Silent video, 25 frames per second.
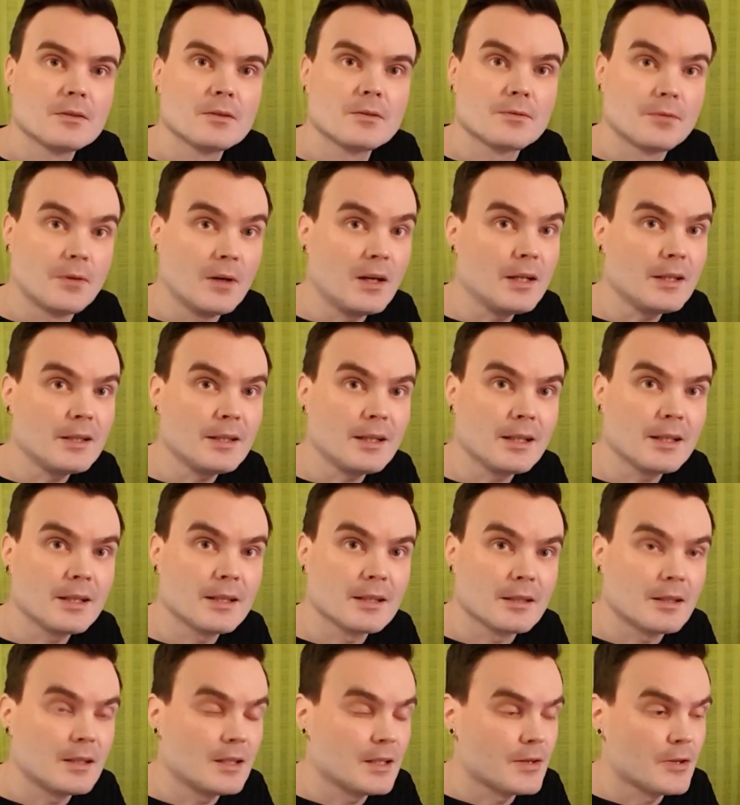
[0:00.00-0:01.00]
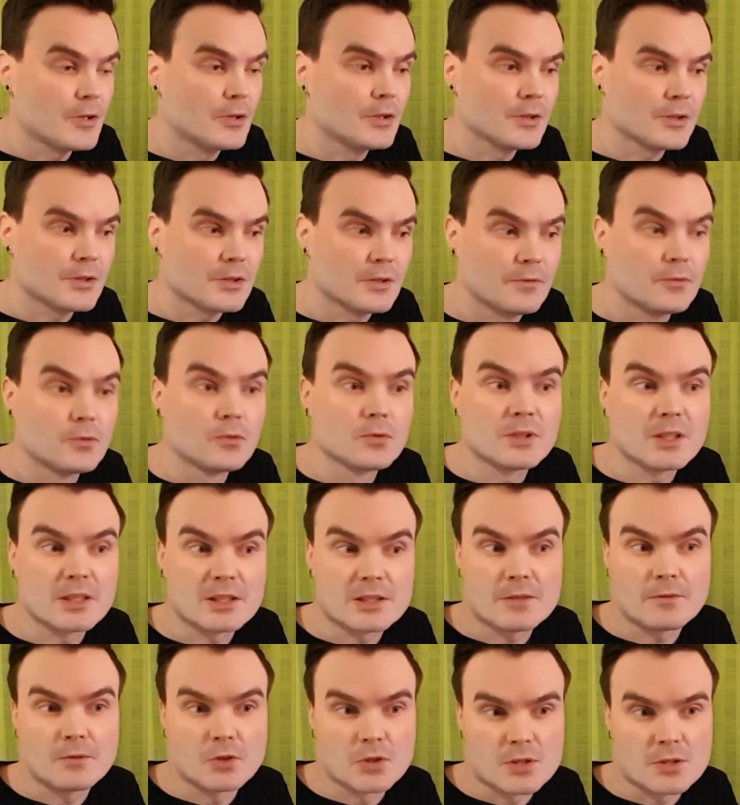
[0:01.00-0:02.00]
Finally I thought the
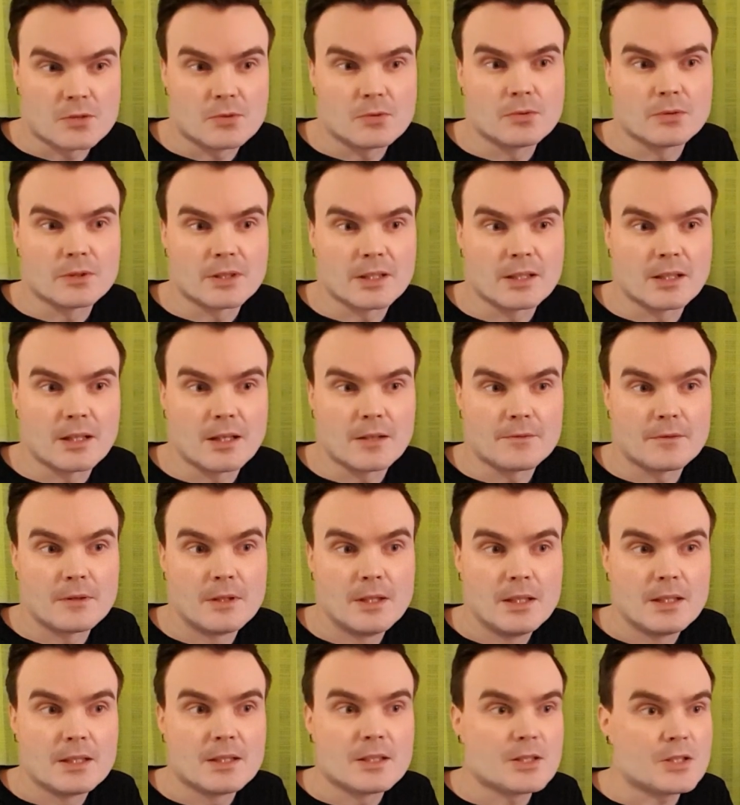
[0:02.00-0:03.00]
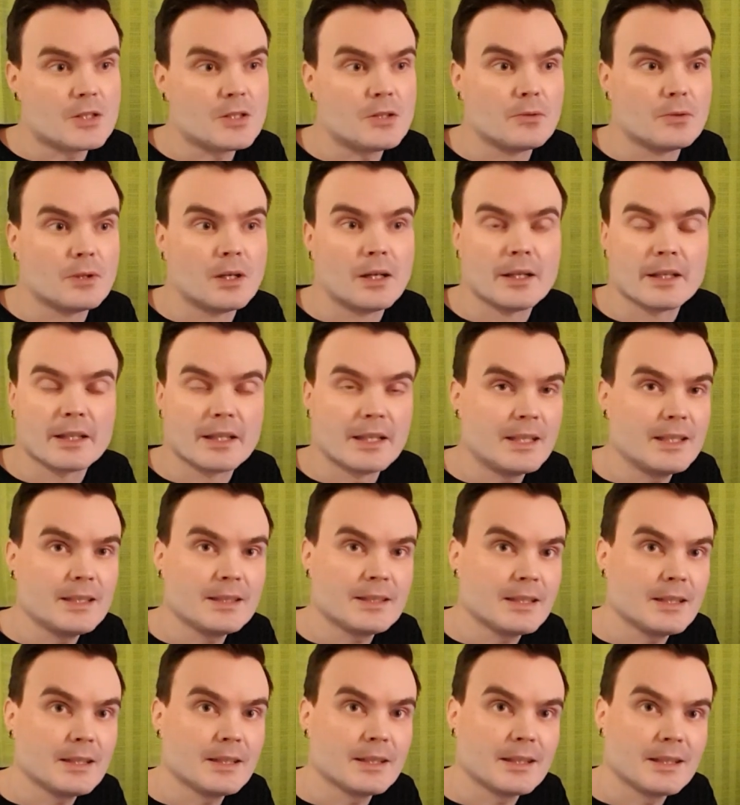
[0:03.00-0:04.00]
footage was good enough, so I
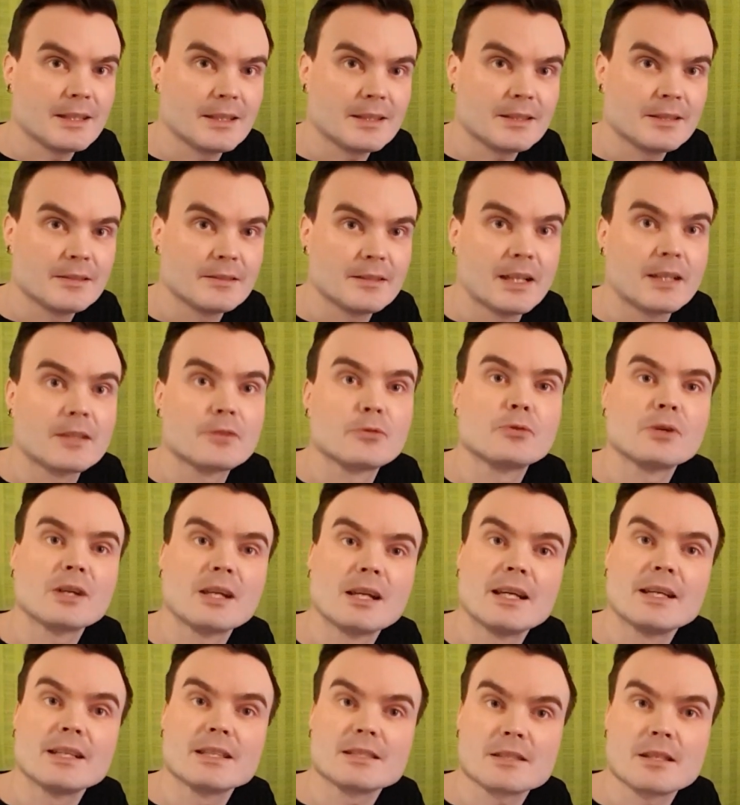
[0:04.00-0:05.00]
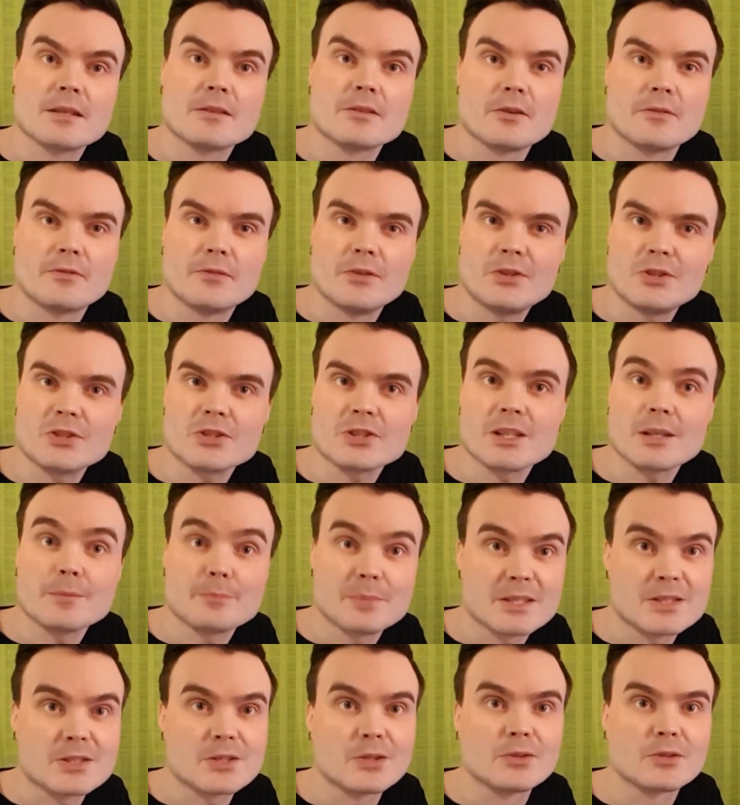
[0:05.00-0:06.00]
edited it and released the first
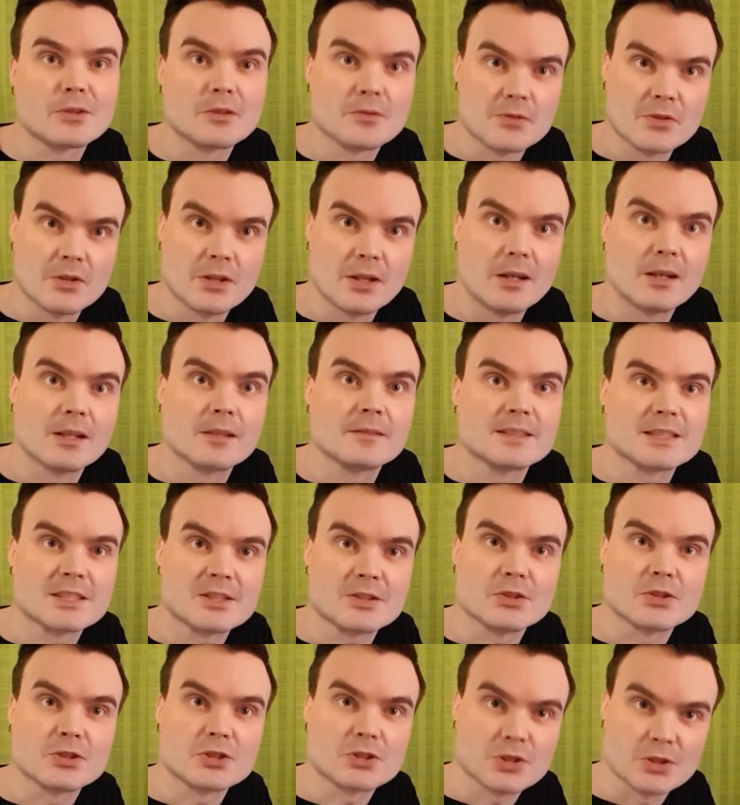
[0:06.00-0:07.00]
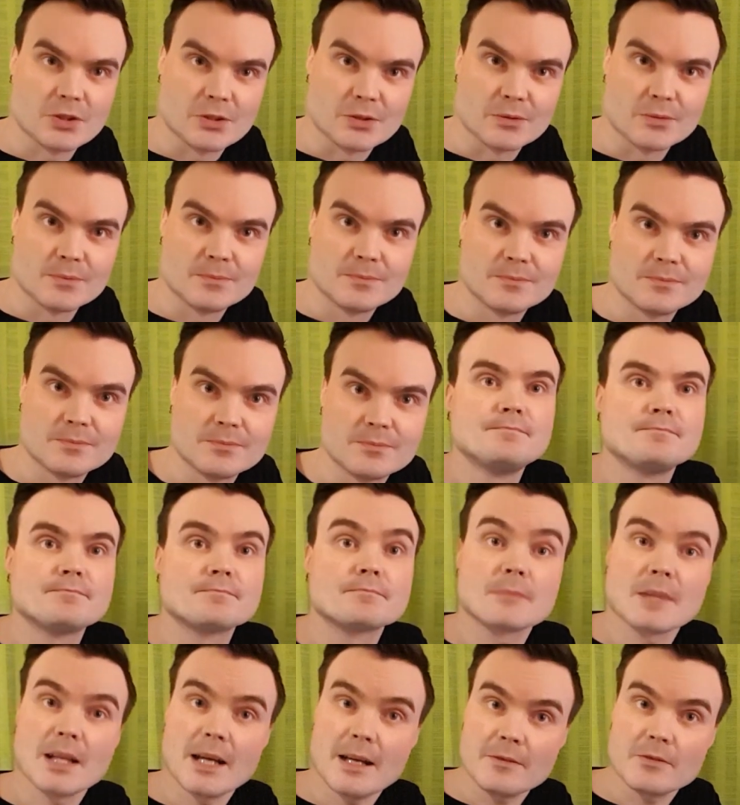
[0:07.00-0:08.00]
episode of the Harvester show.
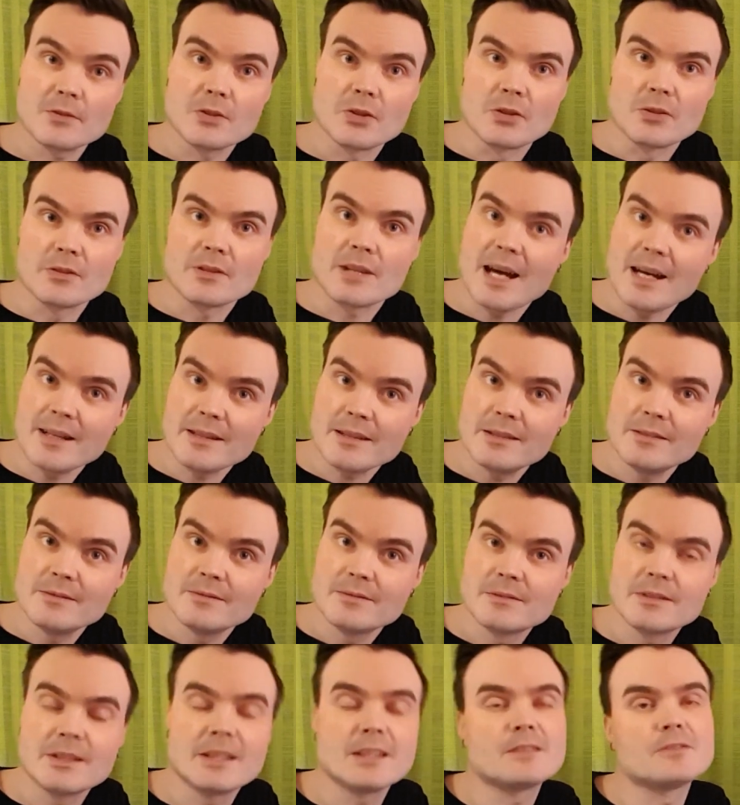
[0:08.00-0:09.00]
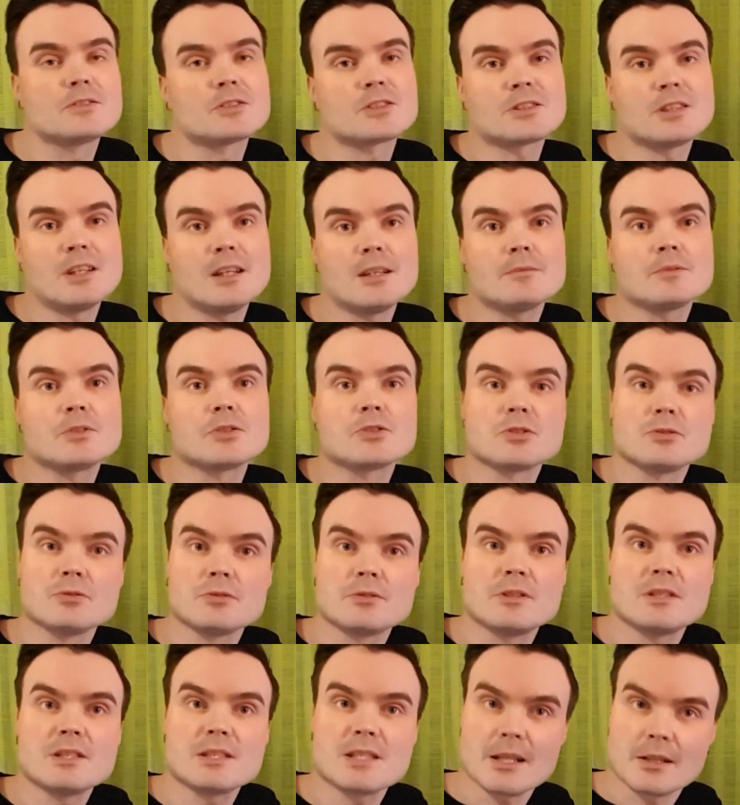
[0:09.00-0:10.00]
After that, it was time to
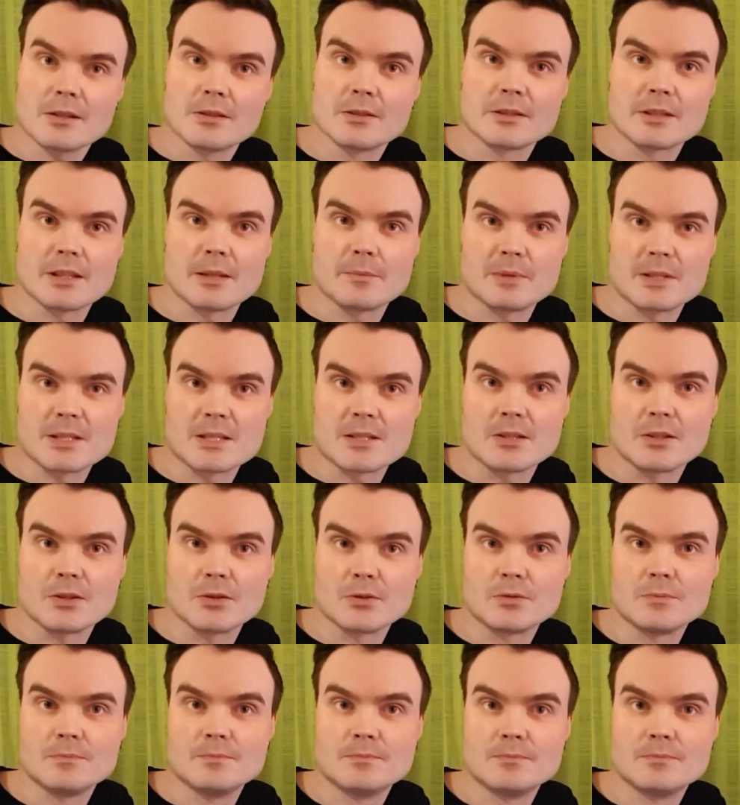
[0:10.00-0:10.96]
shoot the second episode.